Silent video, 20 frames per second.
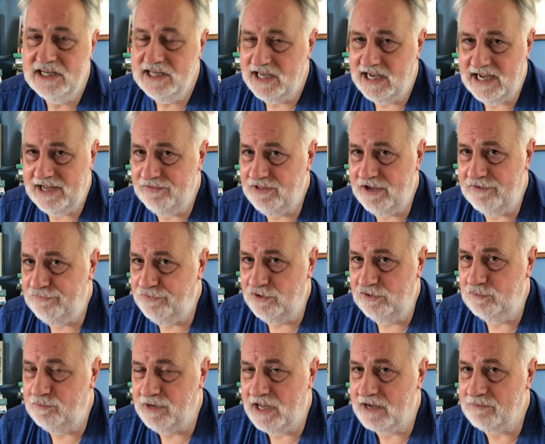and they're full
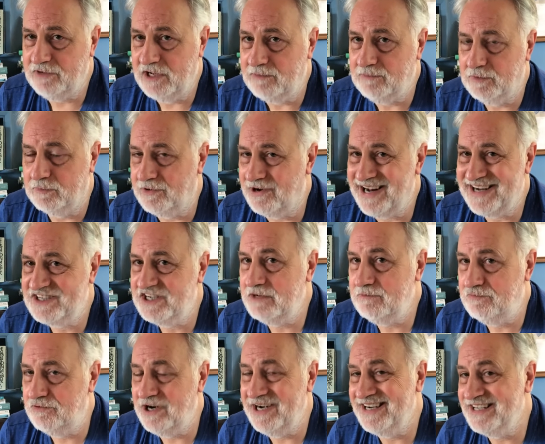of black people, but actually
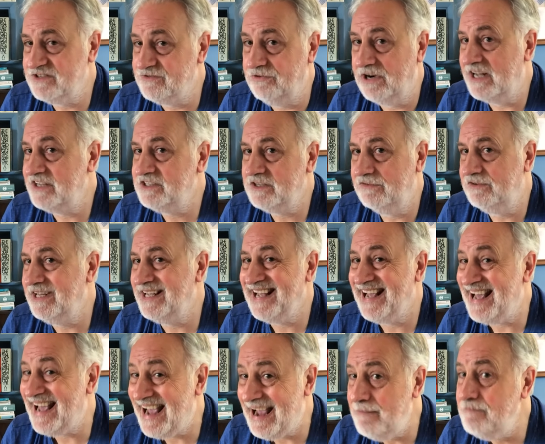Britain is relatively
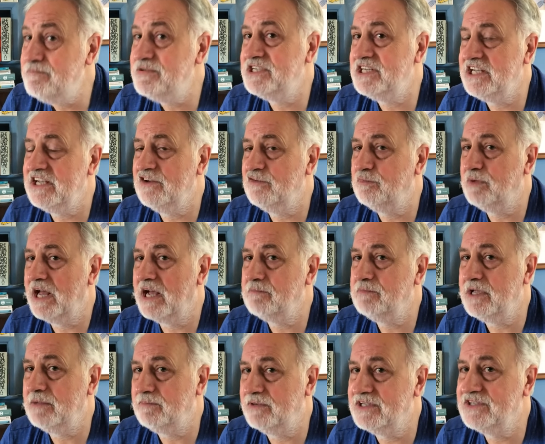empty of black
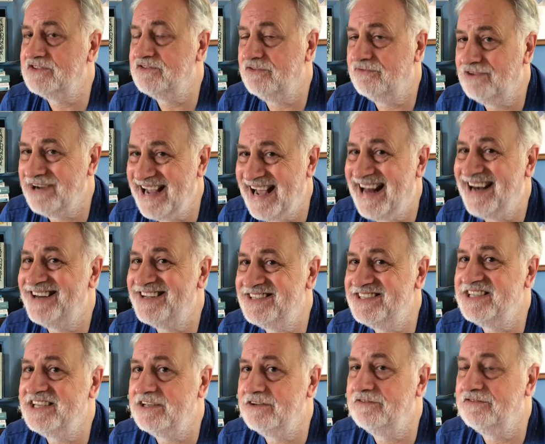people is the
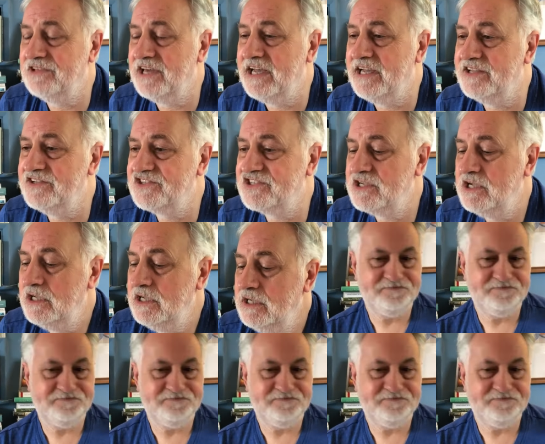reality of this.